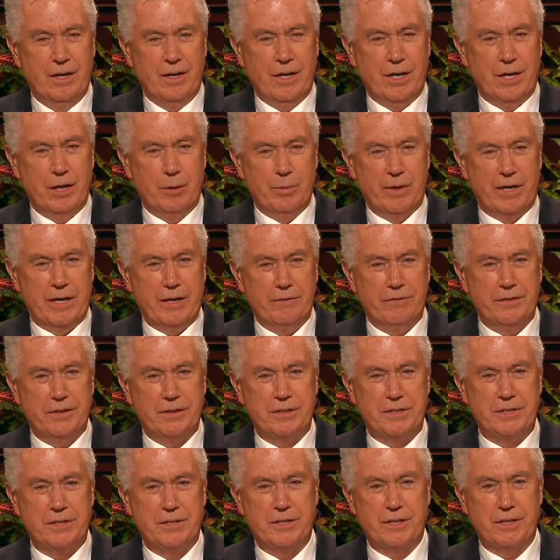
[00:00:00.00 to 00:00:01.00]
The
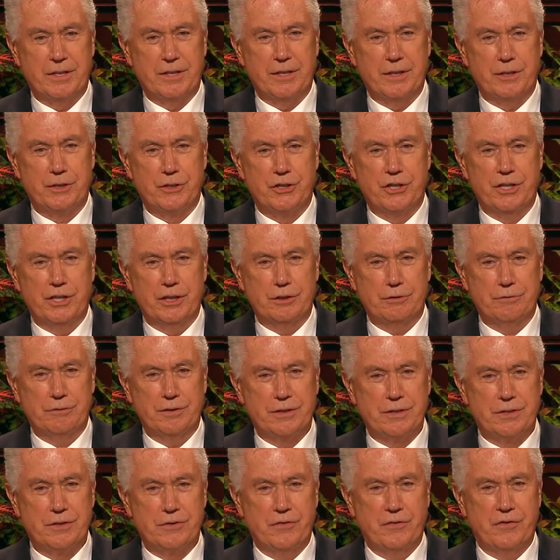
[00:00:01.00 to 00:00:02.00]
beloved
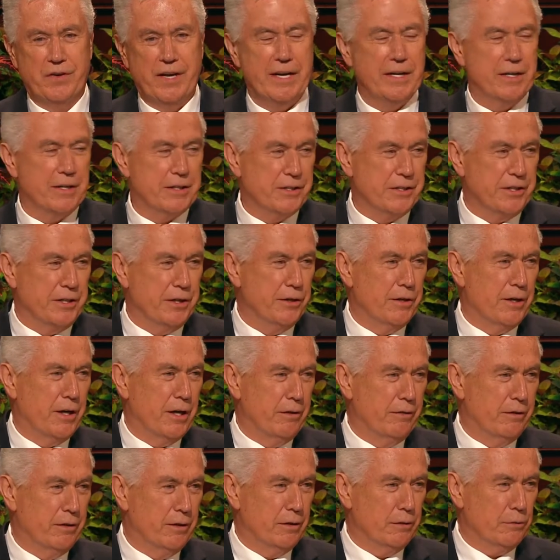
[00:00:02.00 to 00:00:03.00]
children's fantasy
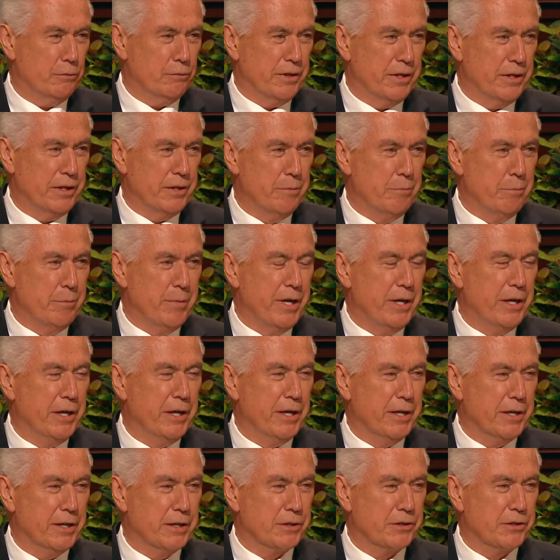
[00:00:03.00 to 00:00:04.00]
novel written many
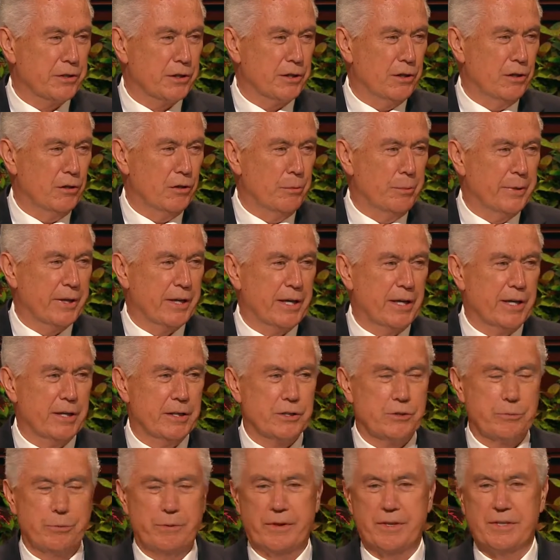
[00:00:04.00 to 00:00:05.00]
years ago
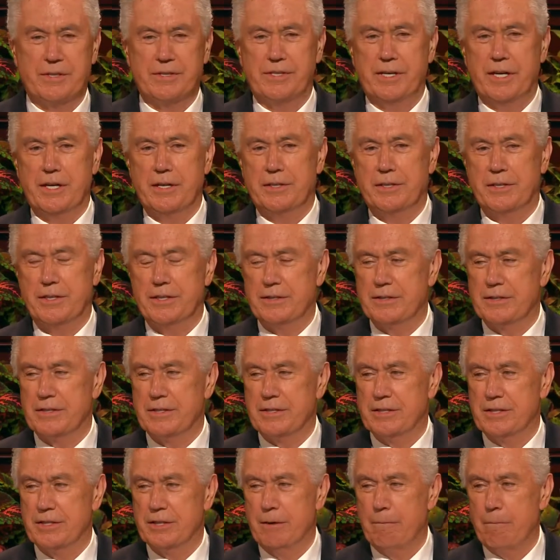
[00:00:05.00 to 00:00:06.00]
begins with the
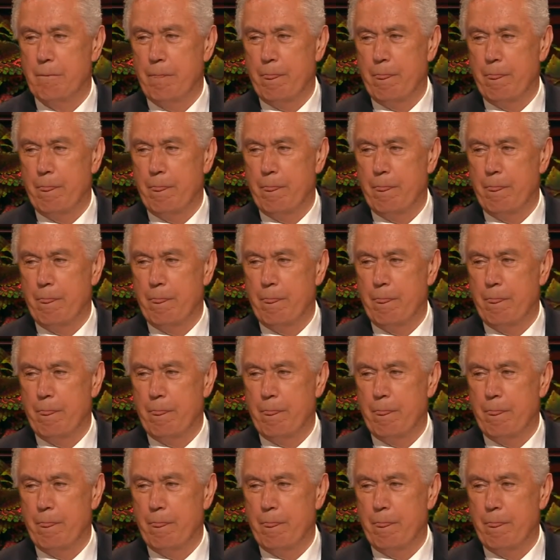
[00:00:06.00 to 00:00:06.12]
sentence,